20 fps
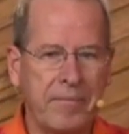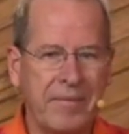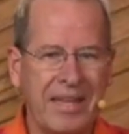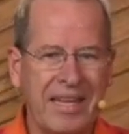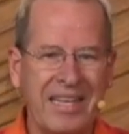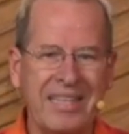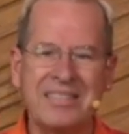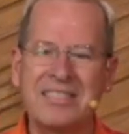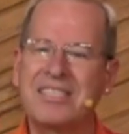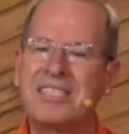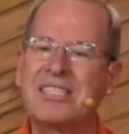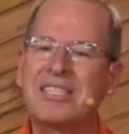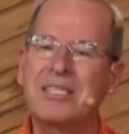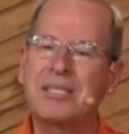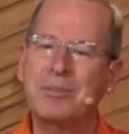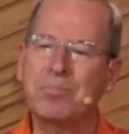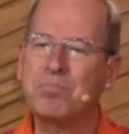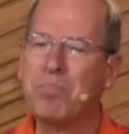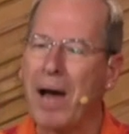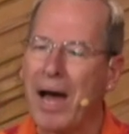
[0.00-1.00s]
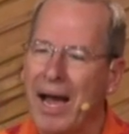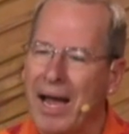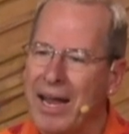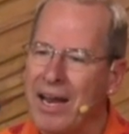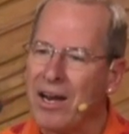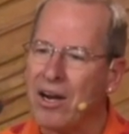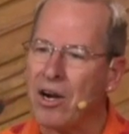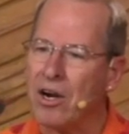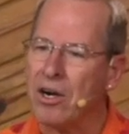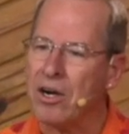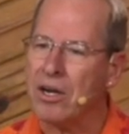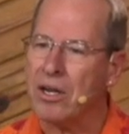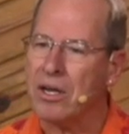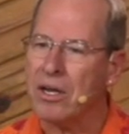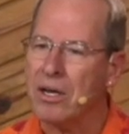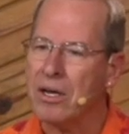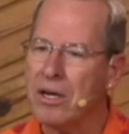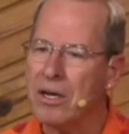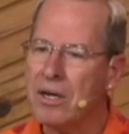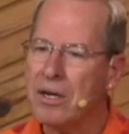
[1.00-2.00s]
Inspired.
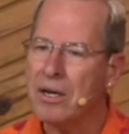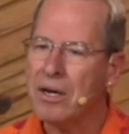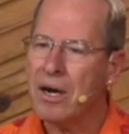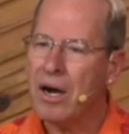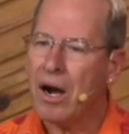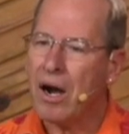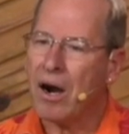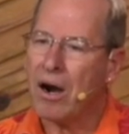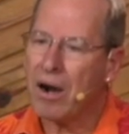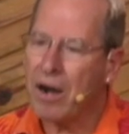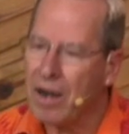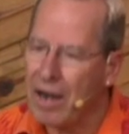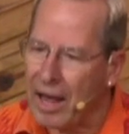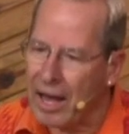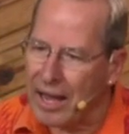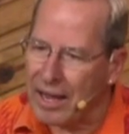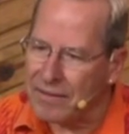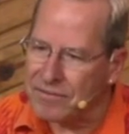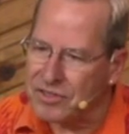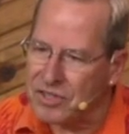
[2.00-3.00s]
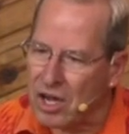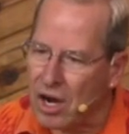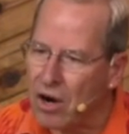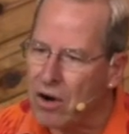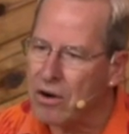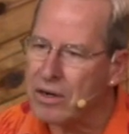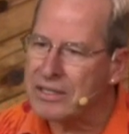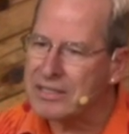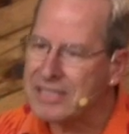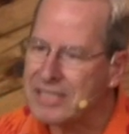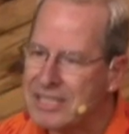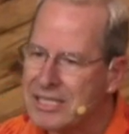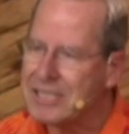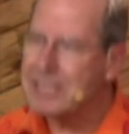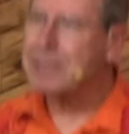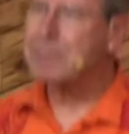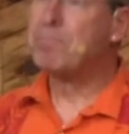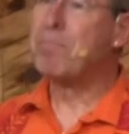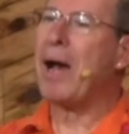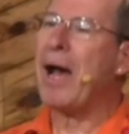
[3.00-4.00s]
Our lives are
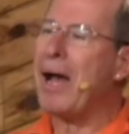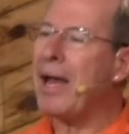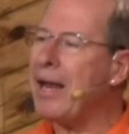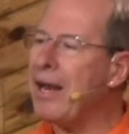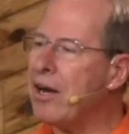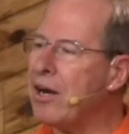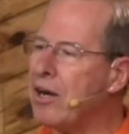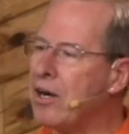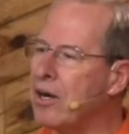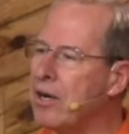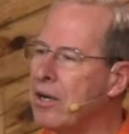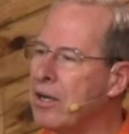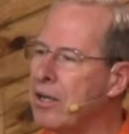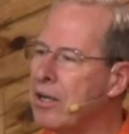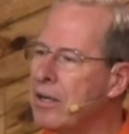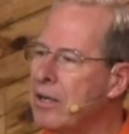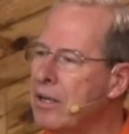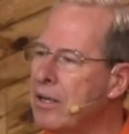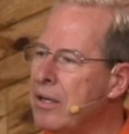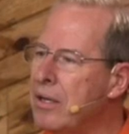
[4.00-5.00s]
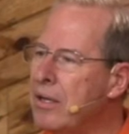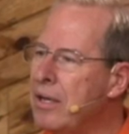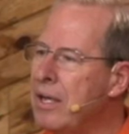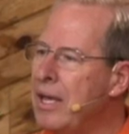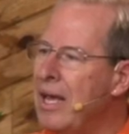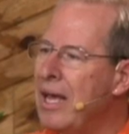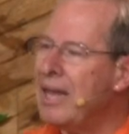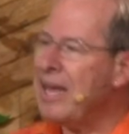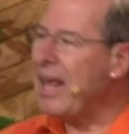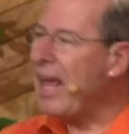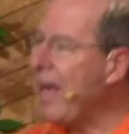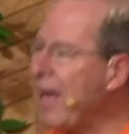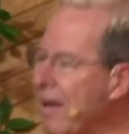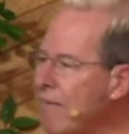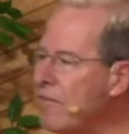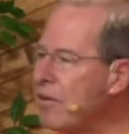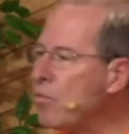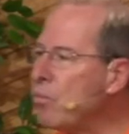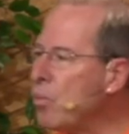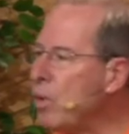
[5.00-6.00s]
inspired. And
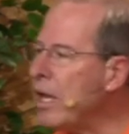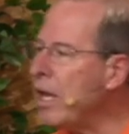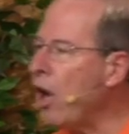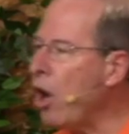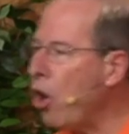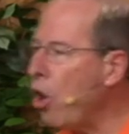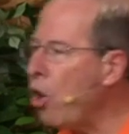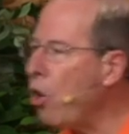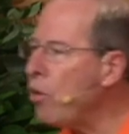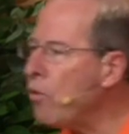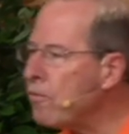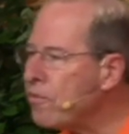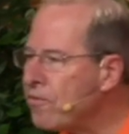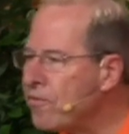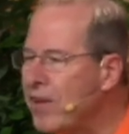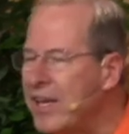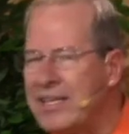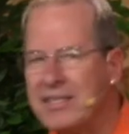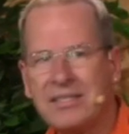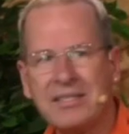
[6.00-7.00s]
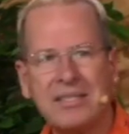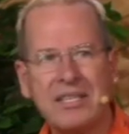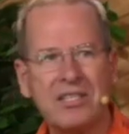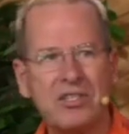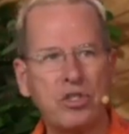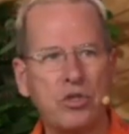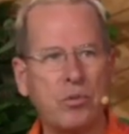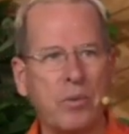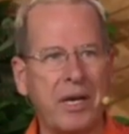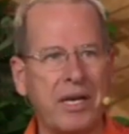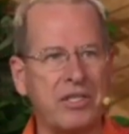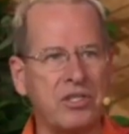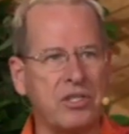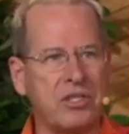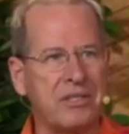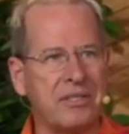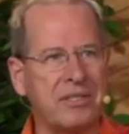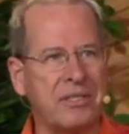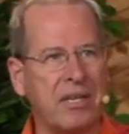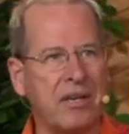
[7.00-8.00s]
haven't we all faced
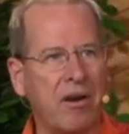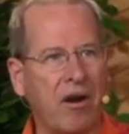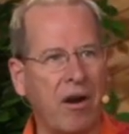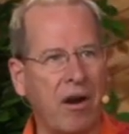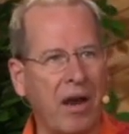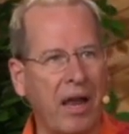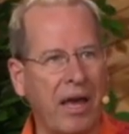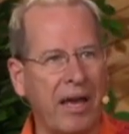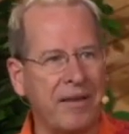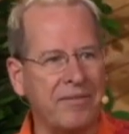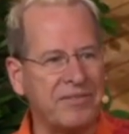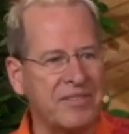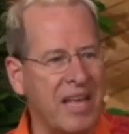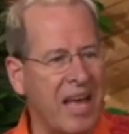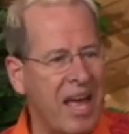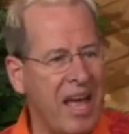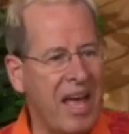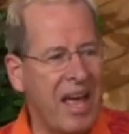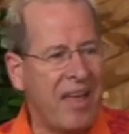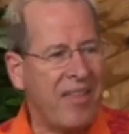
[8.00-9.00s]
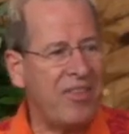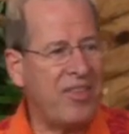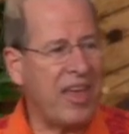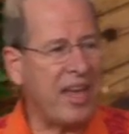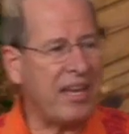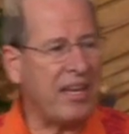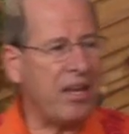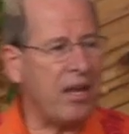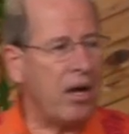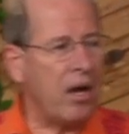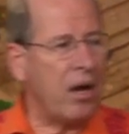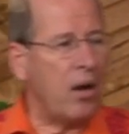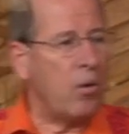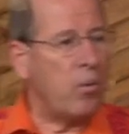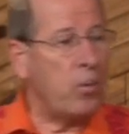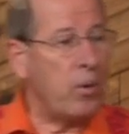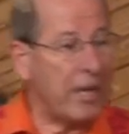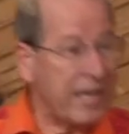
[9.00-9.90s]
situations in our lives that we